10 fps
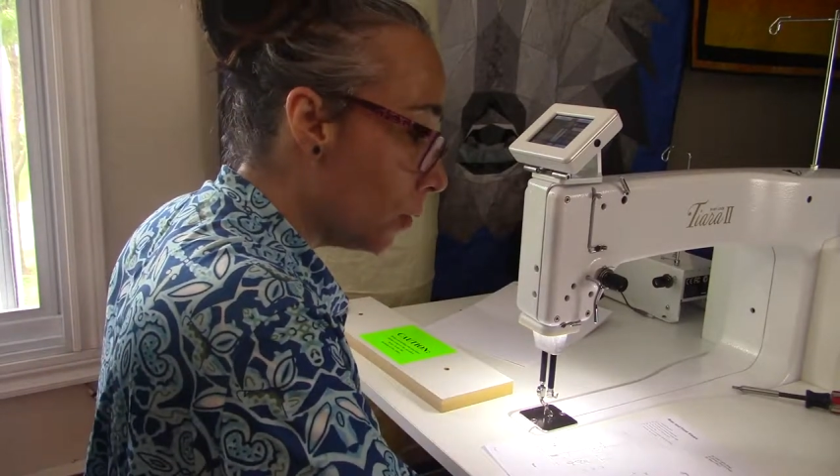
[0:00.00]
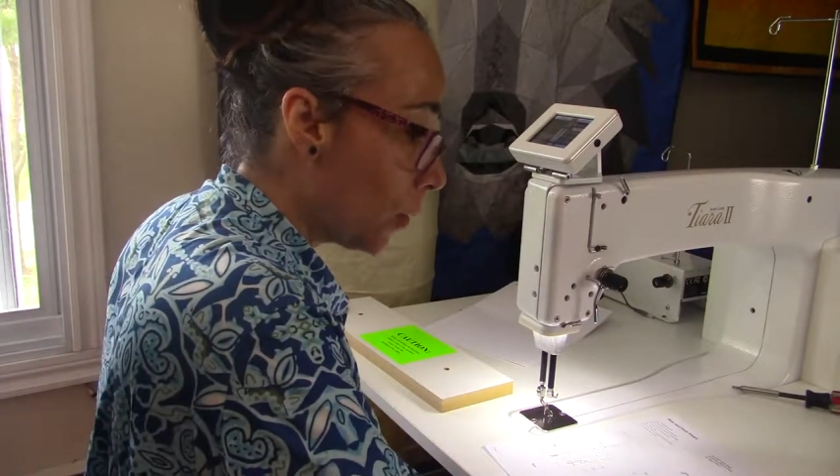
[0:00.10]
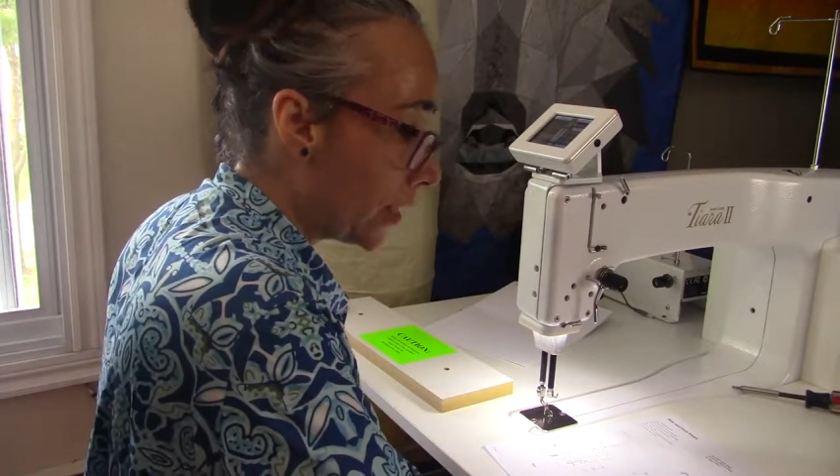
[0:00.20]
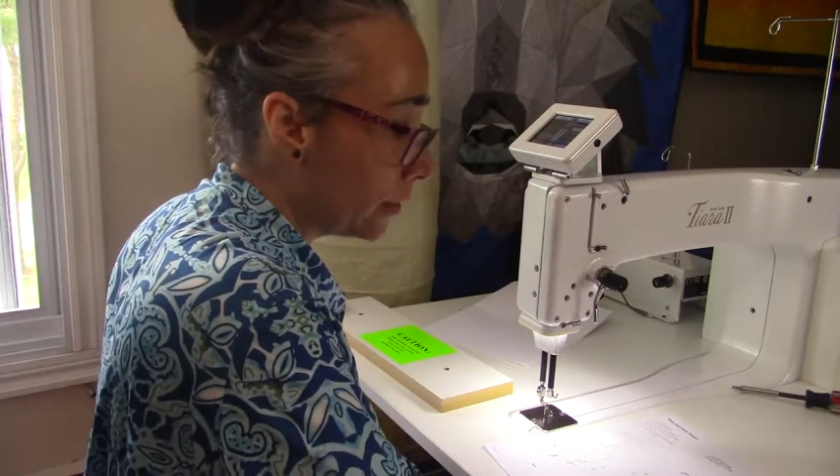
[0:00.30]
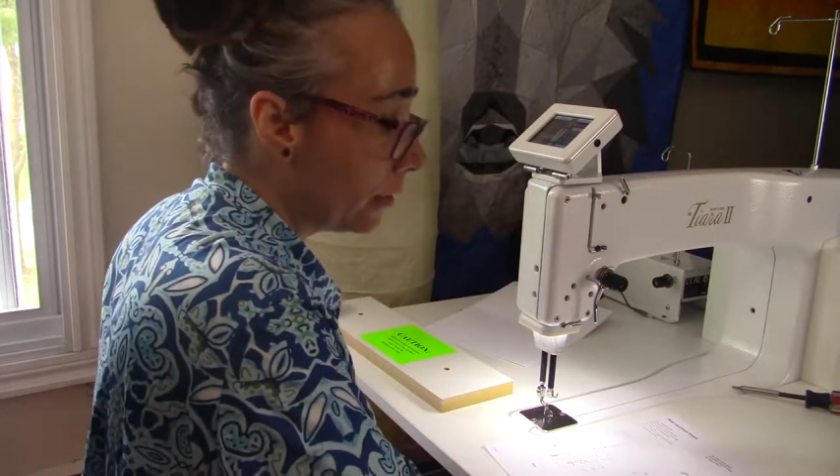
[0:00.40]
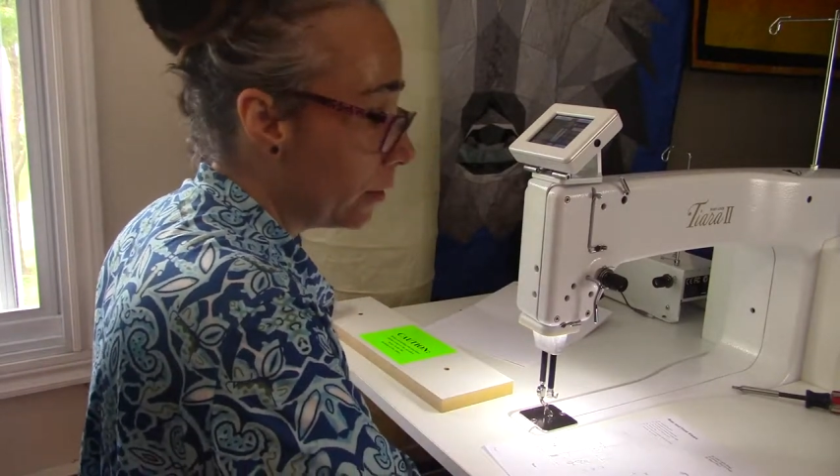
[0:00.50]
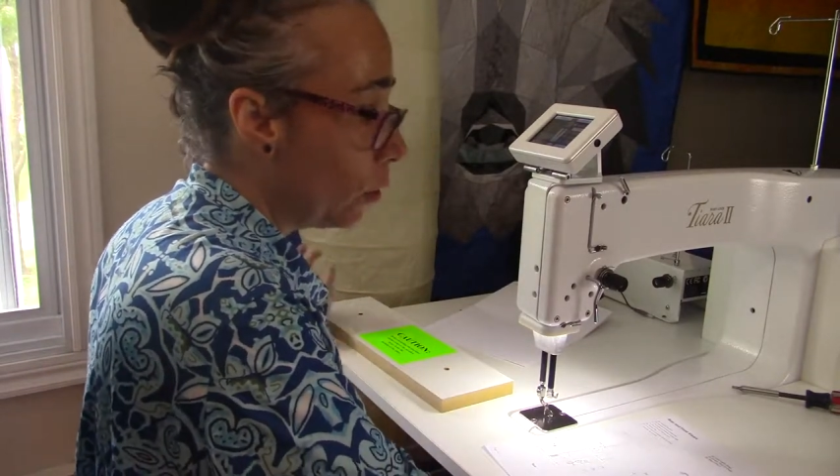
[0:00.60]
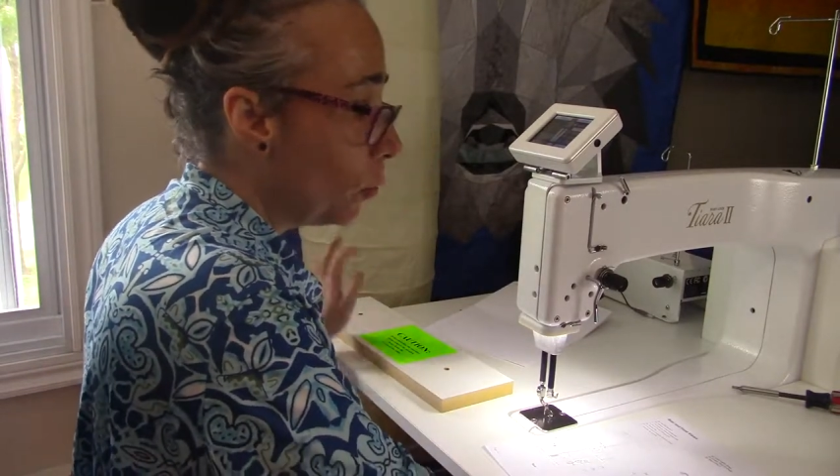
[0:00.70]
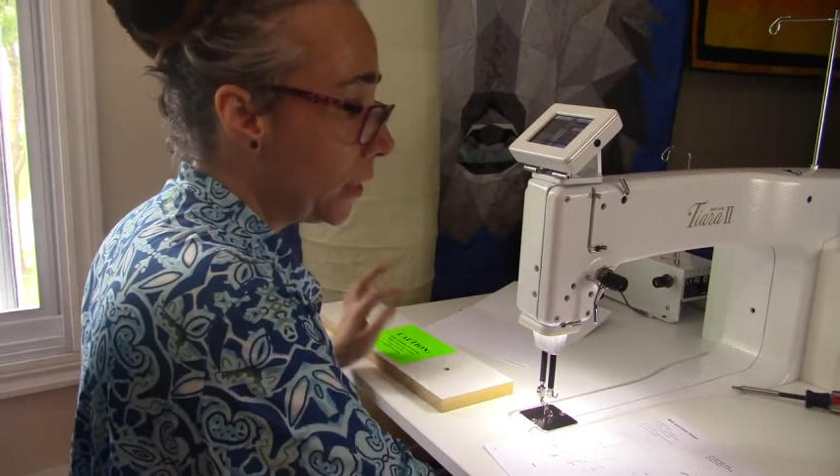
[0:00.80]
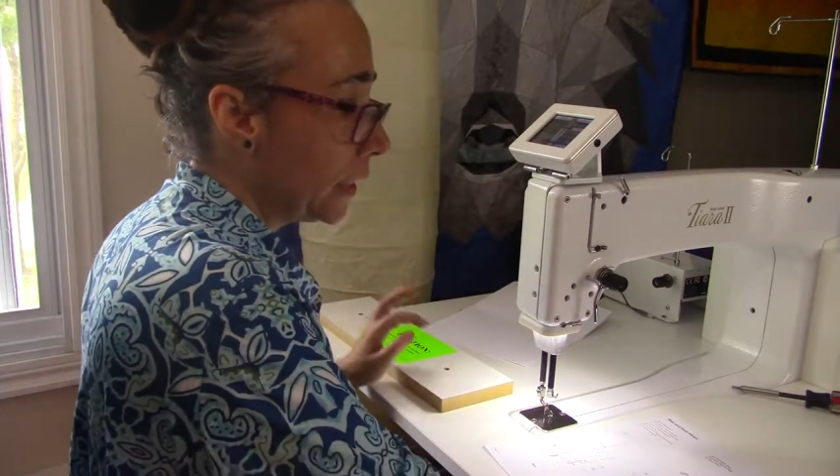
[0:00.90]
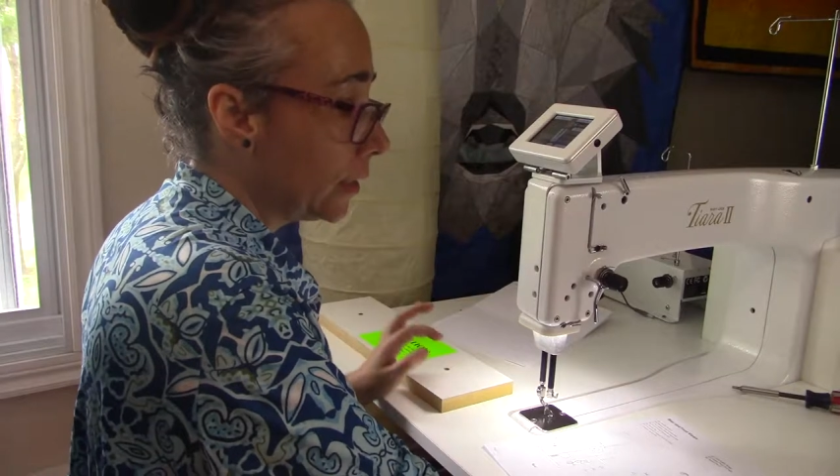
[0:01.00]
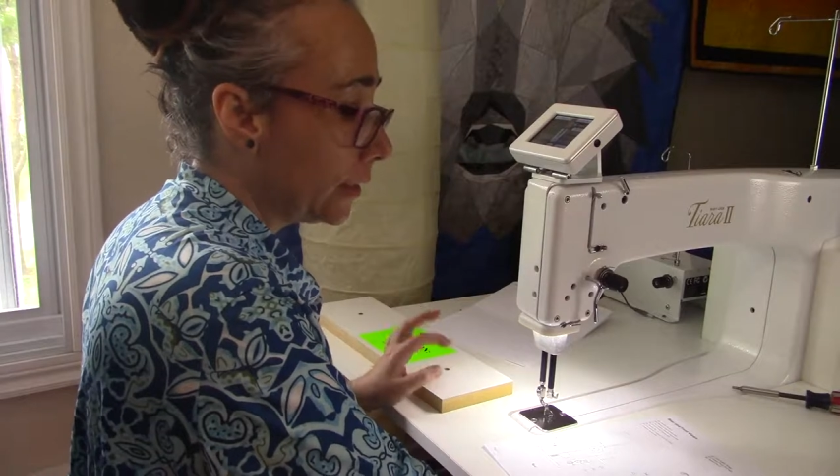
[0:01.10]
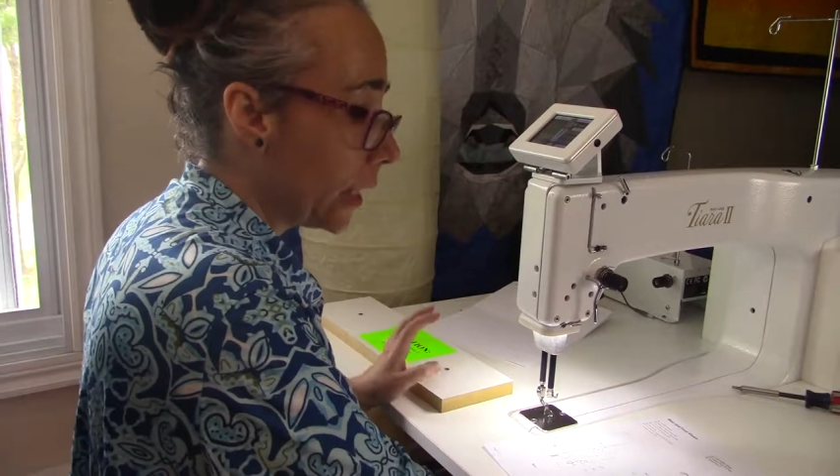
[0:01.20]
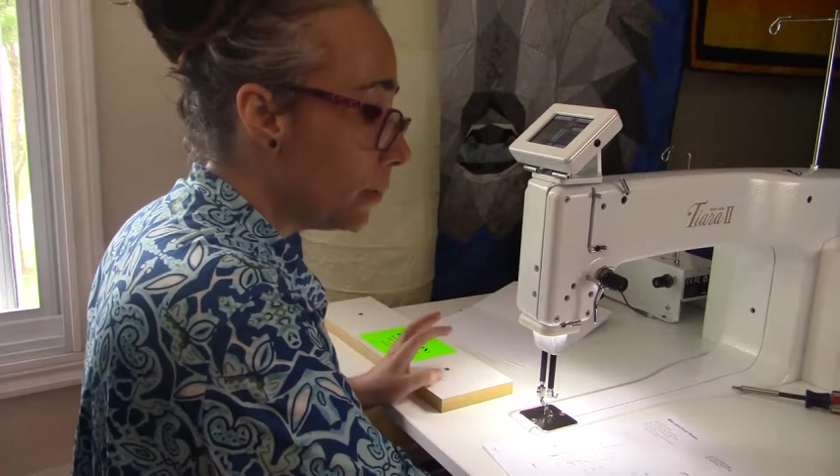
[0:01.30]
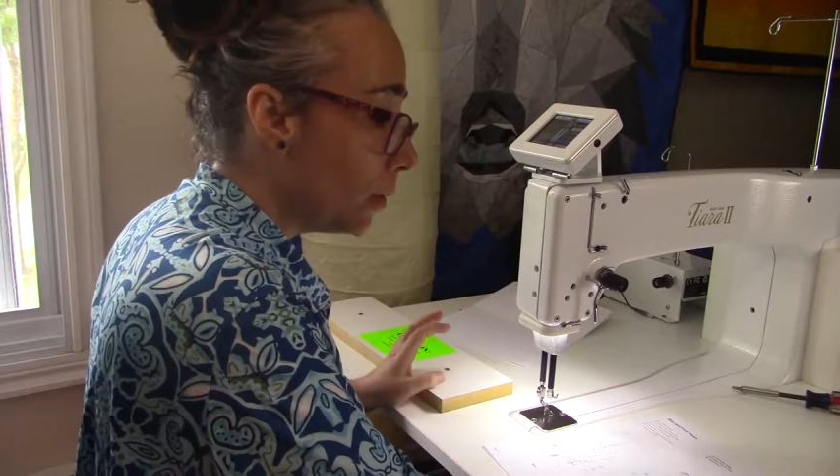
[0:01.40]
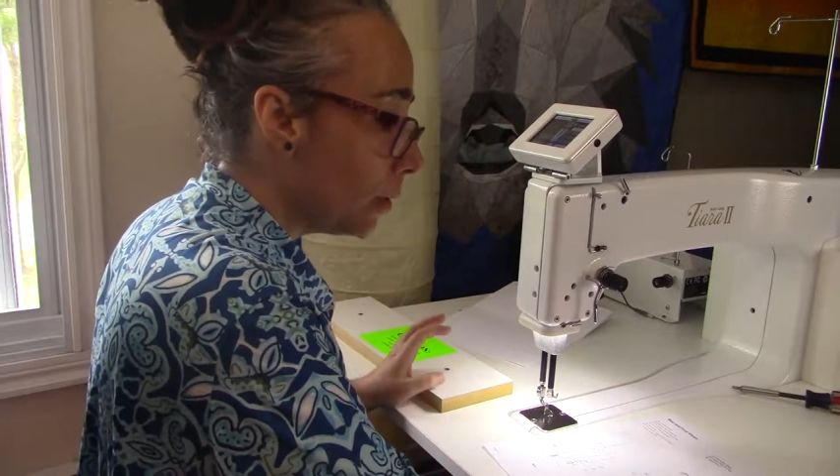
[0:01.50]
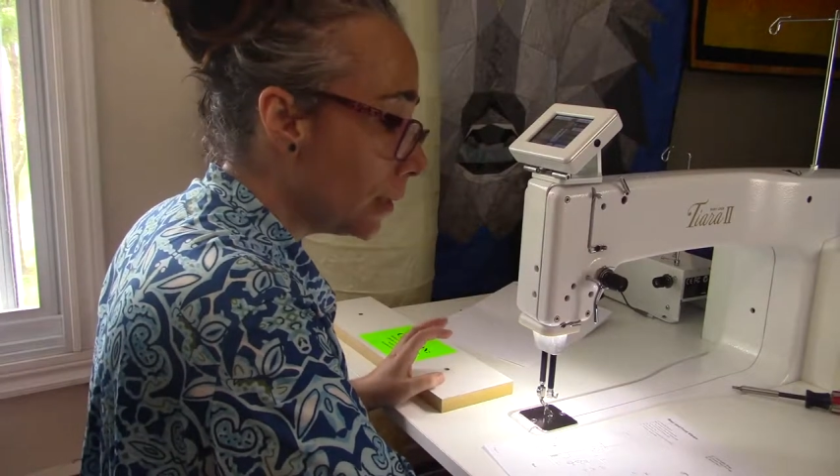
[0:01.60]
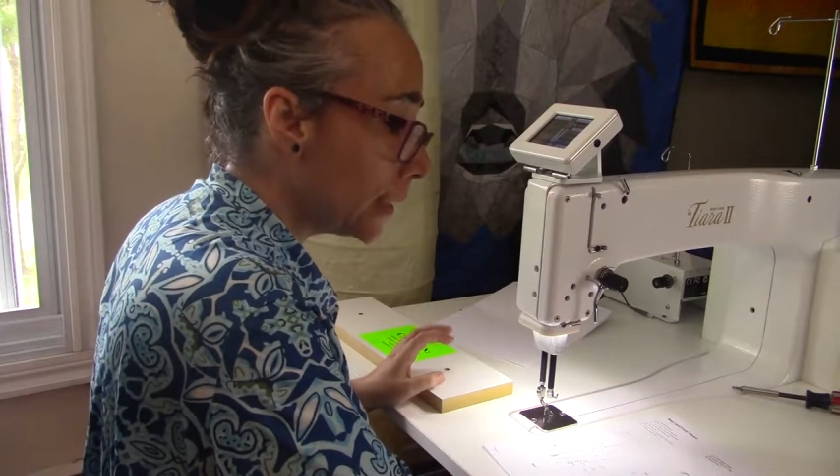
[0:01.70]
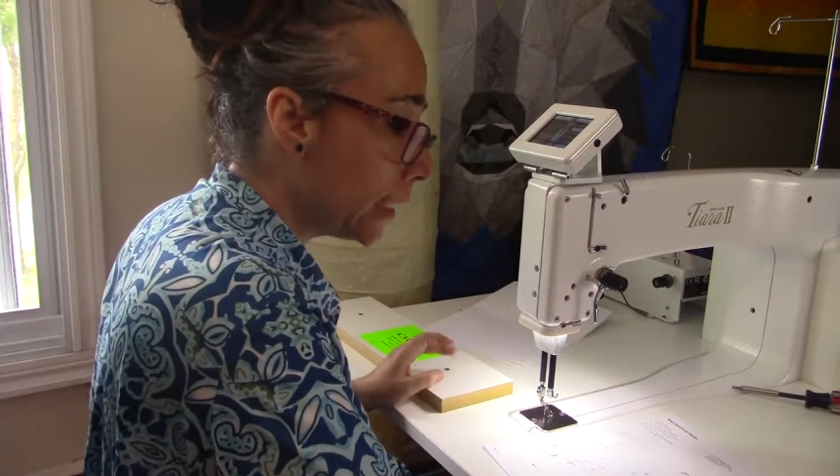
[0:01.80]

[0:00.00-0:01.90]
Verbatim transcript: when opening the table,